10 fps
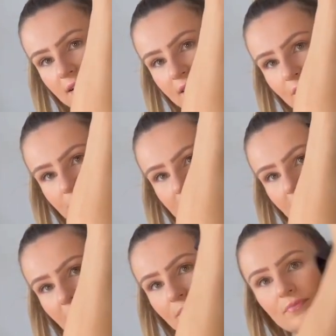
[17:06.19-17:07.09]
Can you see
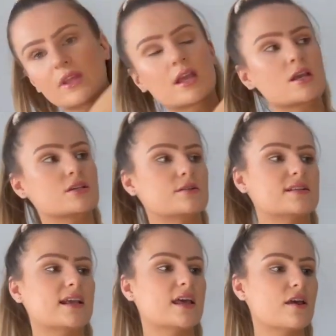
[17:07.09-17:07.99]
that? So it's like
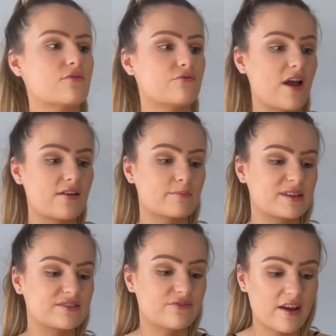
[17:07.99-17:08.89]
a very, it's
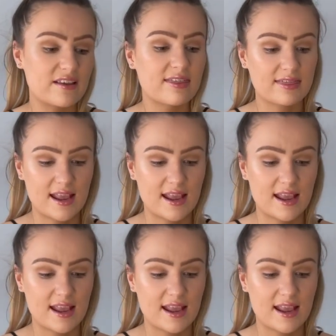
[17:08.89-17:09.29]
very thin.